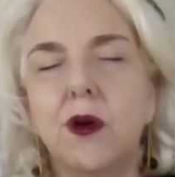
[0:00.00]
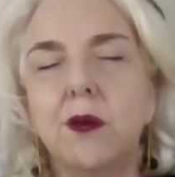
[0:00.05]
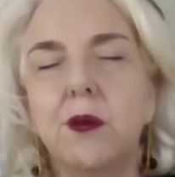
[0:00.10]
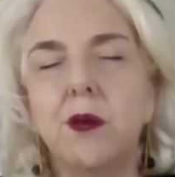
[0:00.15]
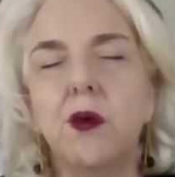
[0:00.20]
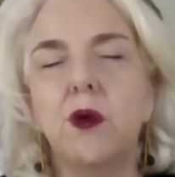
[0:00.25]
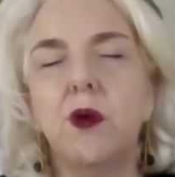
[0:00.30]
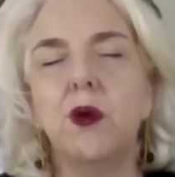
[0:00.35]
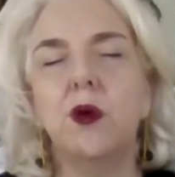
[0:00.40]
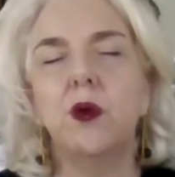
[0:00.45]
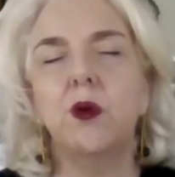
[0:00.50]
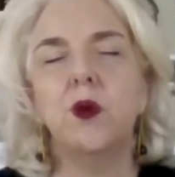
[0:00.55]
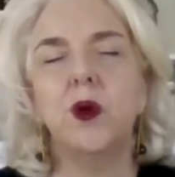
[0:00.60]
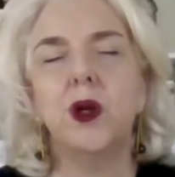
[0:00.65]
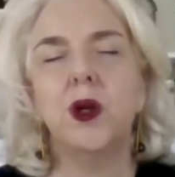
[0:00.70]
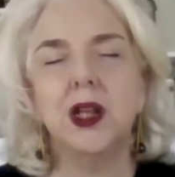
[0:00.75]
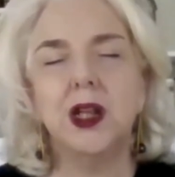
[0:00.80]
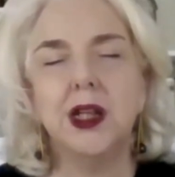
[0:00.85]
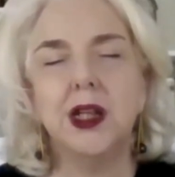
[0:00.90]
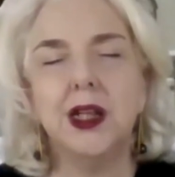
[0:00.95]
are more
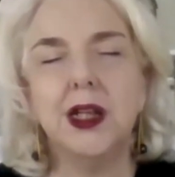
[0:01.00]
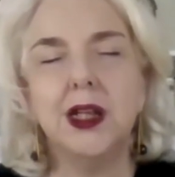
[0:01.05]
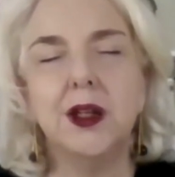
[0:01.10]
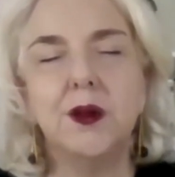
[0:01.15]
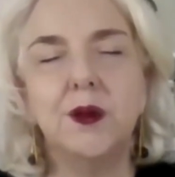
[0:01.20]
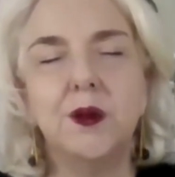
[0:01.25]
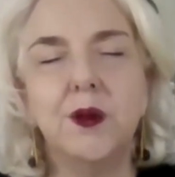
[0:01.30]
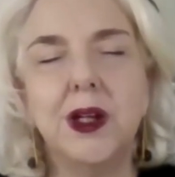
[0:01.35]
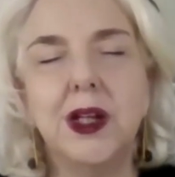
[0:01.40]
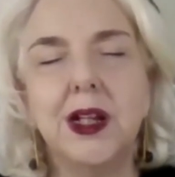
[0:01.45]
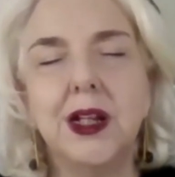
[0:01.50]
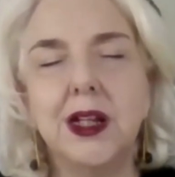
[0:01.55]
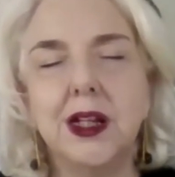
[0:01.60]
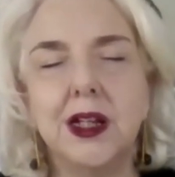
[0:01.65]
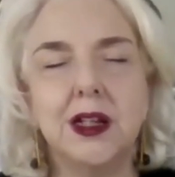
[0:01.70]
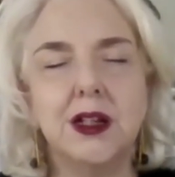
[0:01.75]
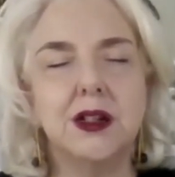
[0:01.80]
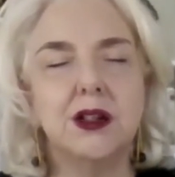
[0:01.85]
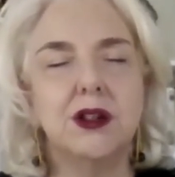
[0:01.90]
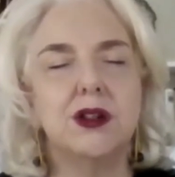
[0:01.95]
willing and
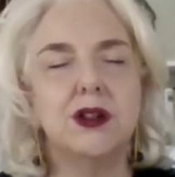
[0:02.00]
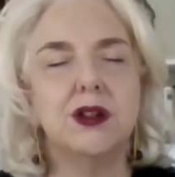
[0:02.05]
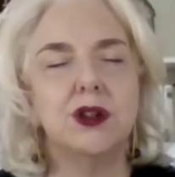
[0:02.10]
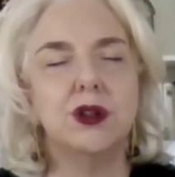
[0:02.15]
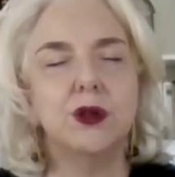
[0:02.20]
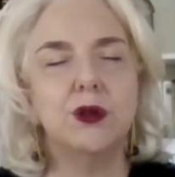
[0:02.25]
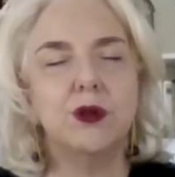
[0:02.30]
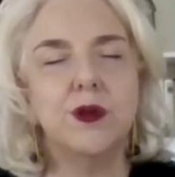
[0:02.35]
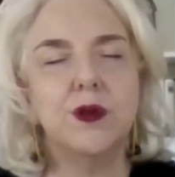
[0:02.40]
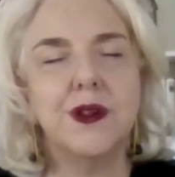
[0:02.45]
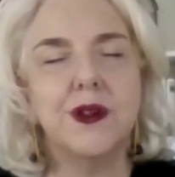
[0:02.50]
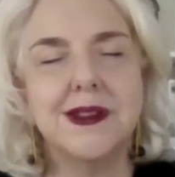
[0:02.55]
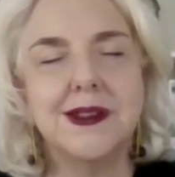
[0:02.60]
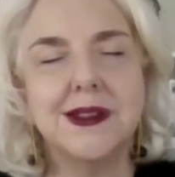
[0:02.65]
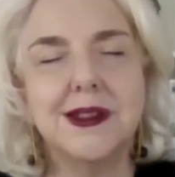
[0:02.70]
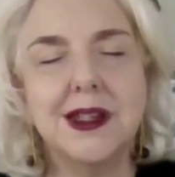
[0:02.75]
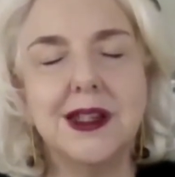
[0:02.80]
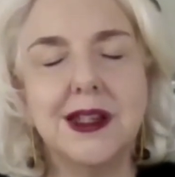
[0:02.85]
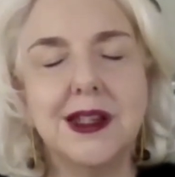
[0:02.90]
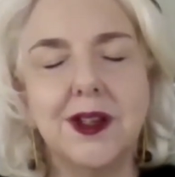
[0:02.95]
willing to
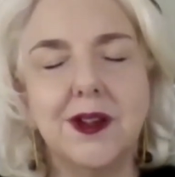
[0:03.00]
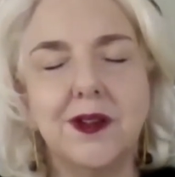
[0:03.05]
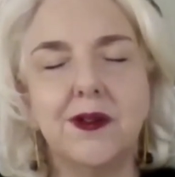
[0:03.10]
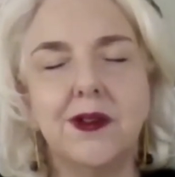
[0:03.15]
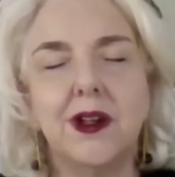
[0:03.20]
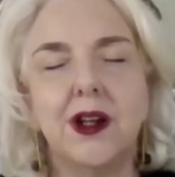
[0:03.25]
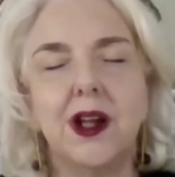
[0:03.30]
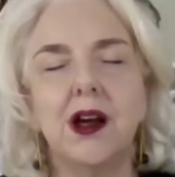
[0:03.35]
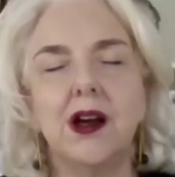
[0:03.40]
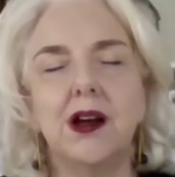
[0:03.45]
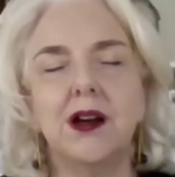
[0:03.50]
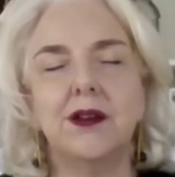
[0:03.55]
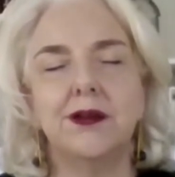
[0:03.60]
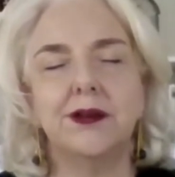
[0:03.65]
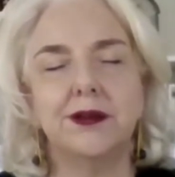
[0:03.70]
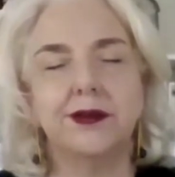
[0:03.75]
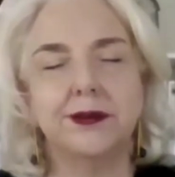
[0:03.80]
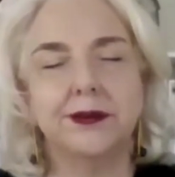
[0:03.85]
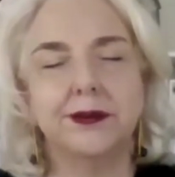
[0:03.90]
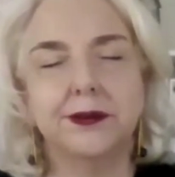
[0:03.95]
receive love.